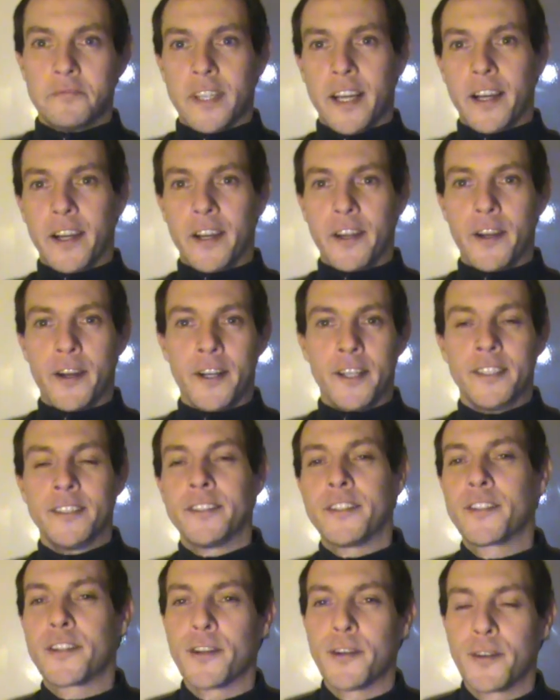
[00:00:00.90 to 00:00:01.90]
Hi
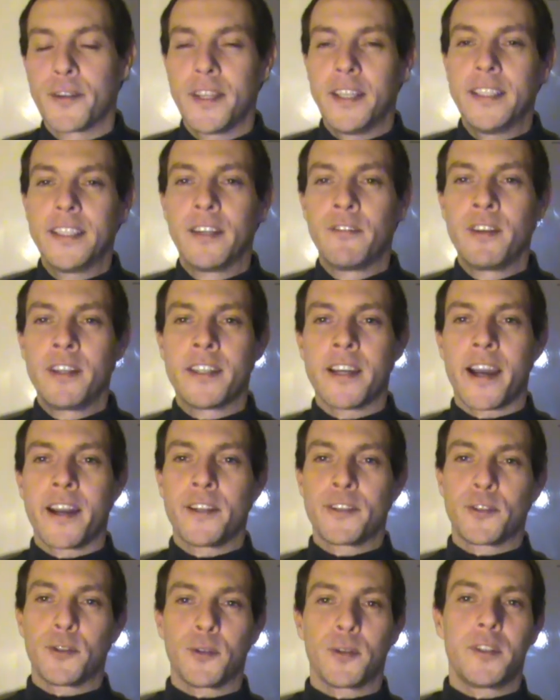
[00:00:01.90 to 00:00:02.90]
y'all. So the Living
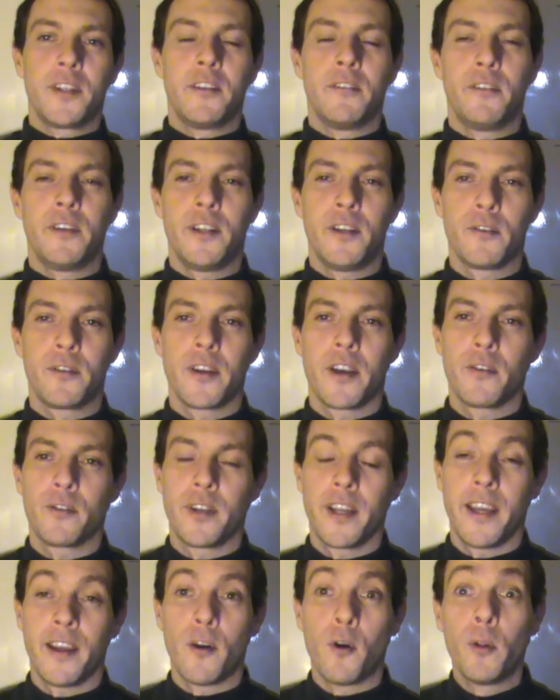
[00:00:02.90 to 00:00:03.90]
Dinosaur did a video the
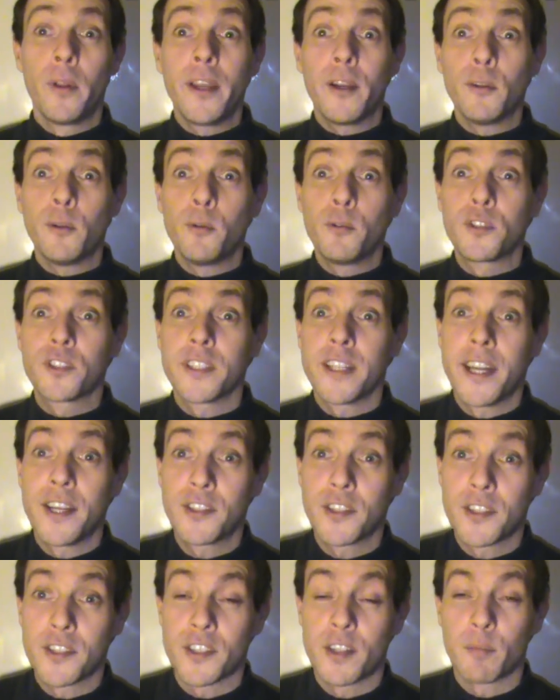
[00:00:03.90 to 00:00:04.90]
other day, Holy
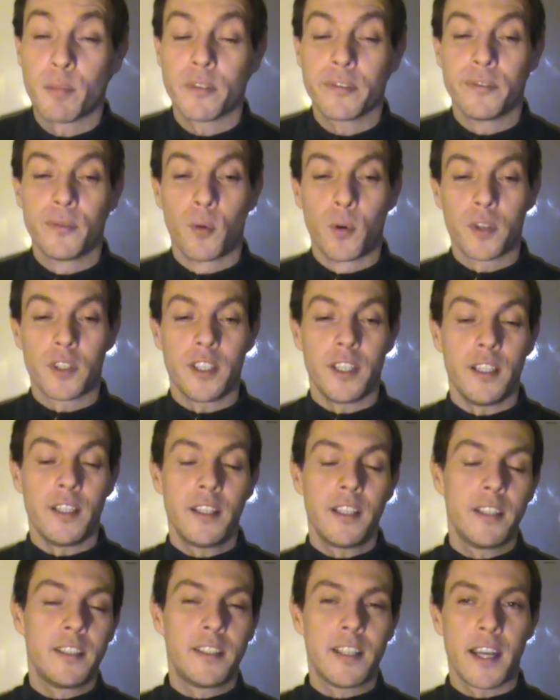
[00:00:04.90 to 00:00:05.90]
Hallucinations number 40.
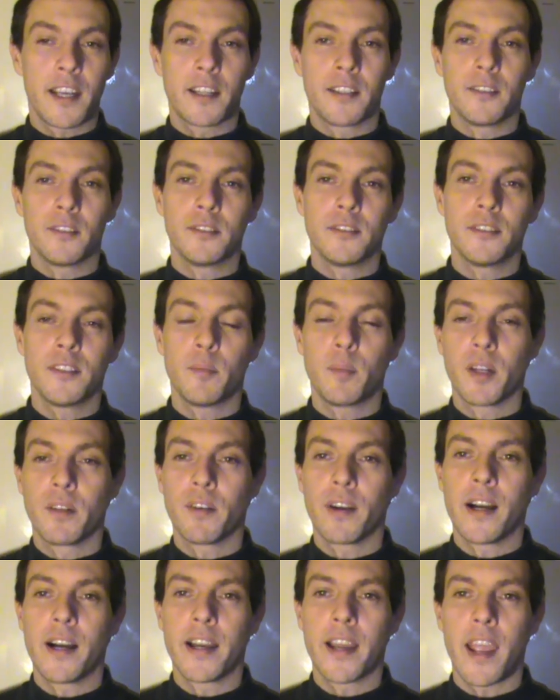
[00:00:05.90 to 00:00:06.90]
He'd taken a, a bit
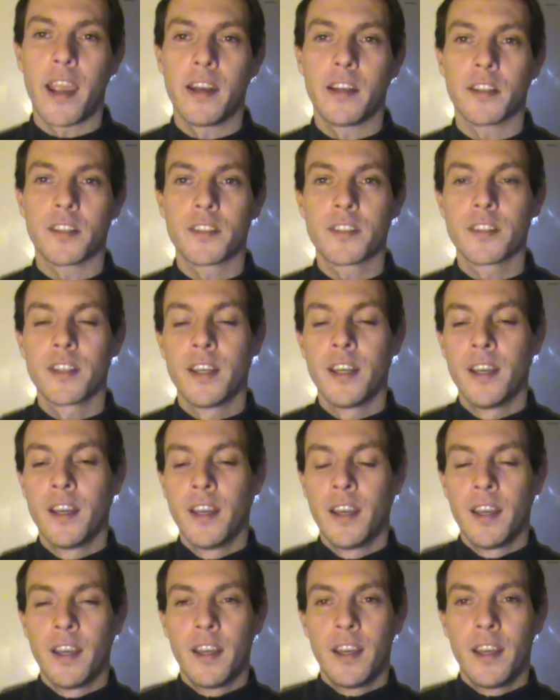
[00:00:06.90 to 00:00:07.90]
of a hiatus,
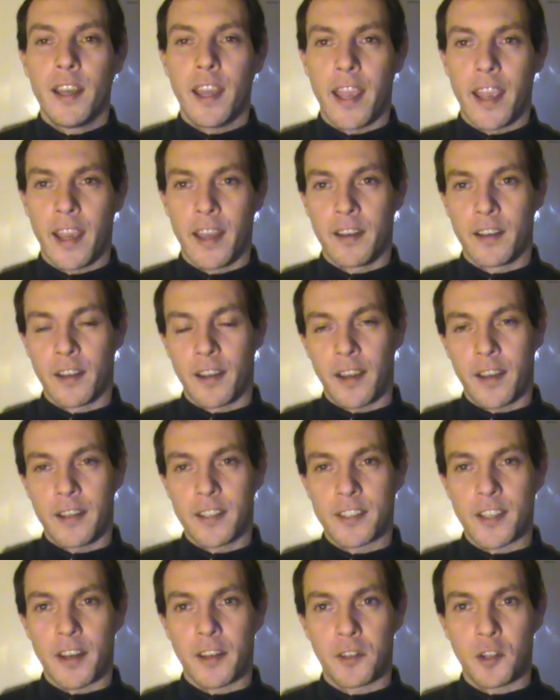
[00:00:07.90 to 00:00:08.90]
and uh, I
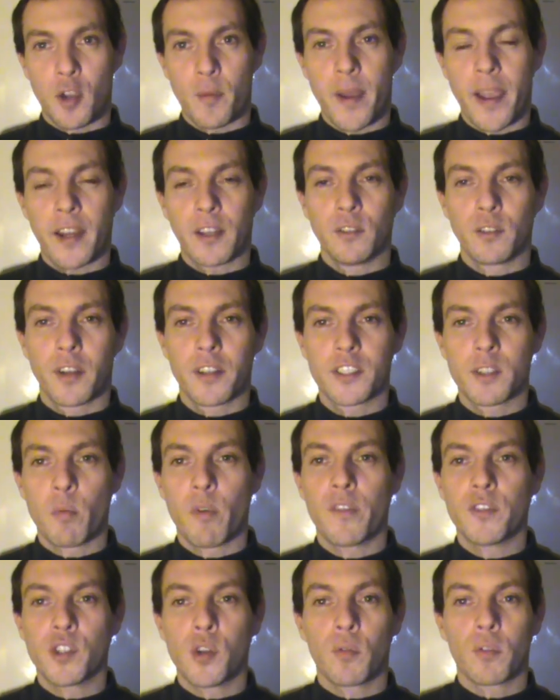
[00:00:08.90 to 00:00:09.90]
decided to go back and look at
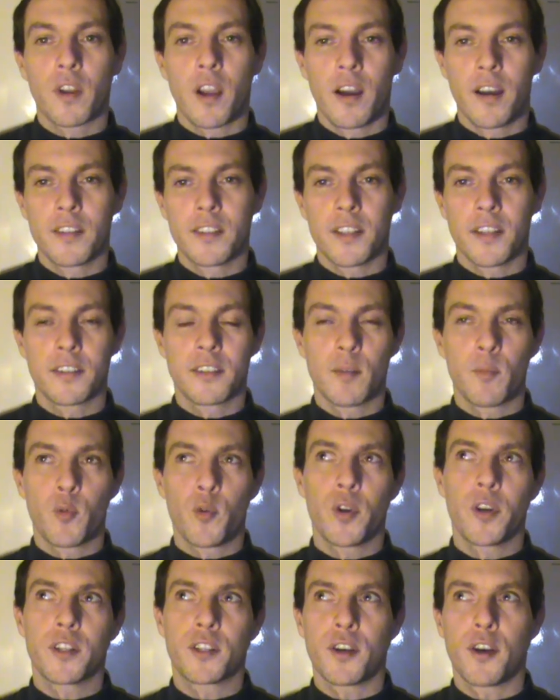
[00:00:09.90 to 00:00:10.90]
some of his old content. I'm
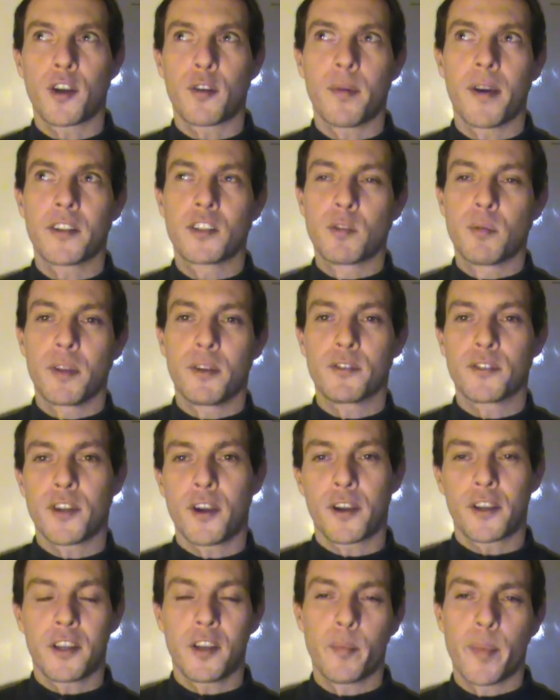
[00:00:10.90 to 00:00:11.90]
going to talk about something I was
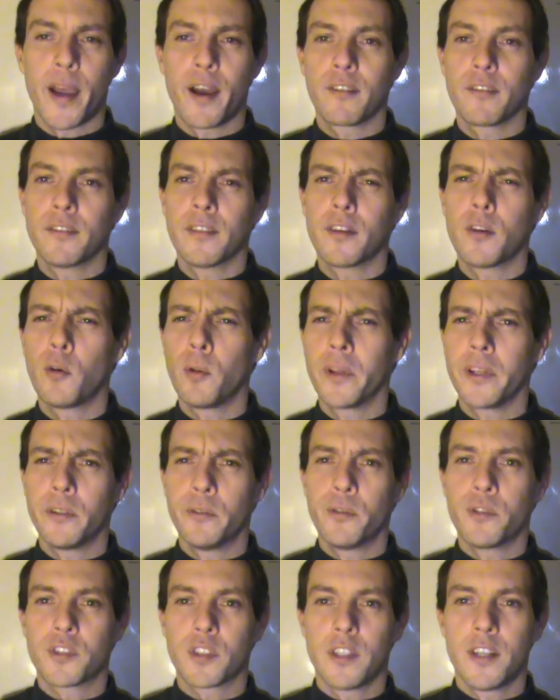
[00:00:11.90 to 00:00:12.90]
talking about in Holy
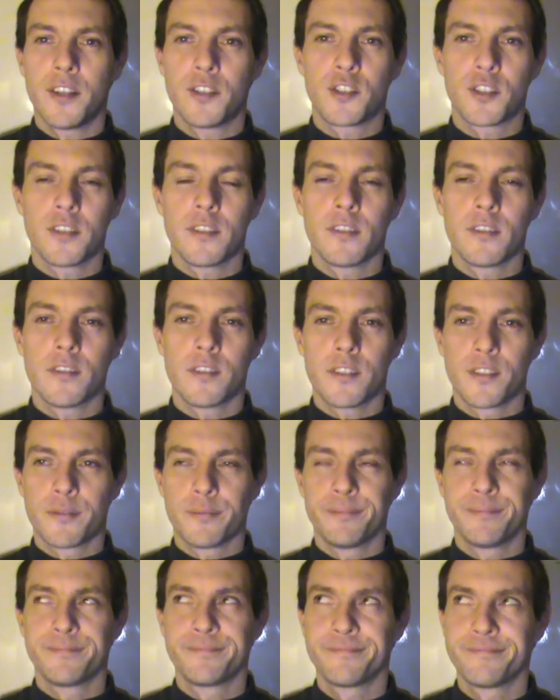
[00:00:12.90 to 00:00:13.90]
Hallucinations
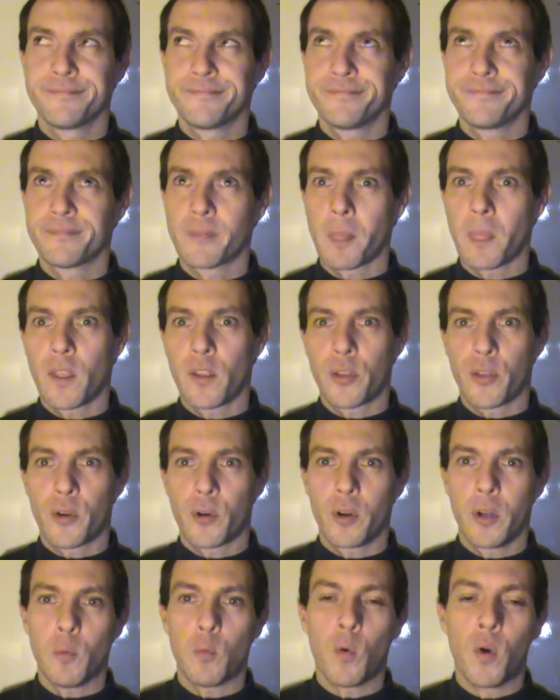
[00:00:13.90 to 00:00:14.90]

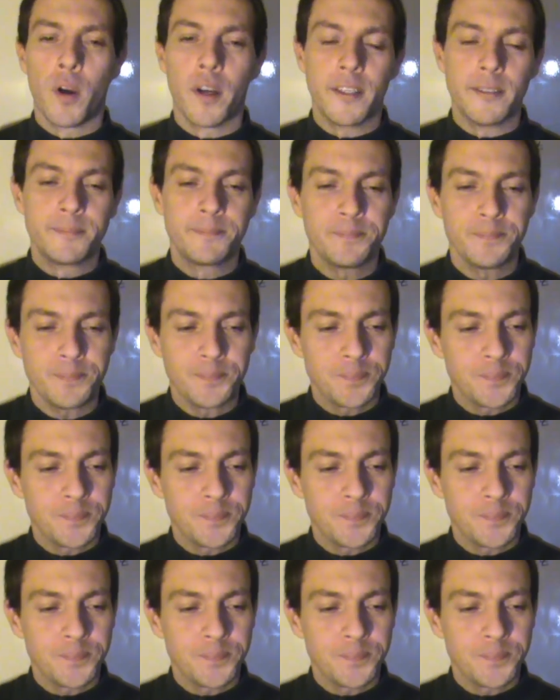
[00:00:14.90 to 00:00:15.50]
31.